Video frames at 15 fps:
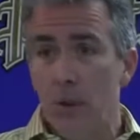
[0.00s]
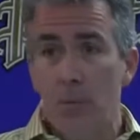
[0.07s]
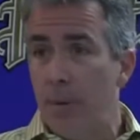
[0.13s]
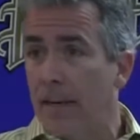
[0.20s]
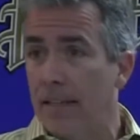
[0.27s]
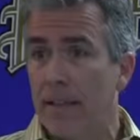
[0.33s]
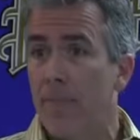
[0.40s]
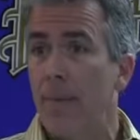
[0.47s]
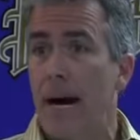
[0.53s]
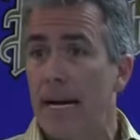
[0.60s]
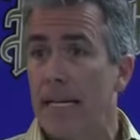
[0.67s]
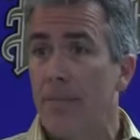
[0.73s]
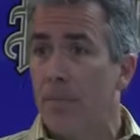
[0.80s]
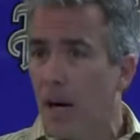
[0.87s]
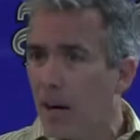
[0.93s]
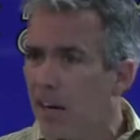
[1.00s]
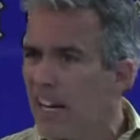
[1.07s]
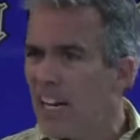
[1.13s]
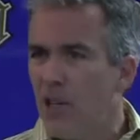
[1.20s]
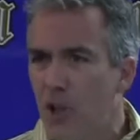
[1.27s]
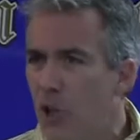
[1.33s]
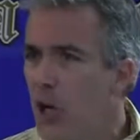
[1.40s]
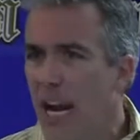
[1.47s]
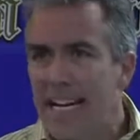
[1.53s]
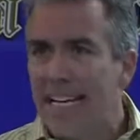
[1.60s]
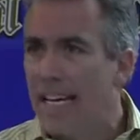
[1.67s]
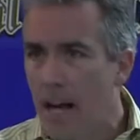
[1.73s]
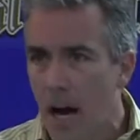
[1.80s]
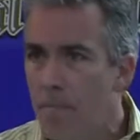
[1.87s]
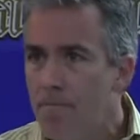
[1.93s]
you pick the body part, and
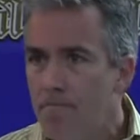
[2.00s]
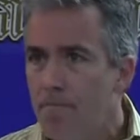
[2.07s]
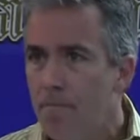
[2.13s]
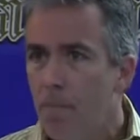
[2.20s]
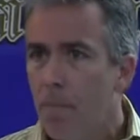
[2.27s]
shake it up,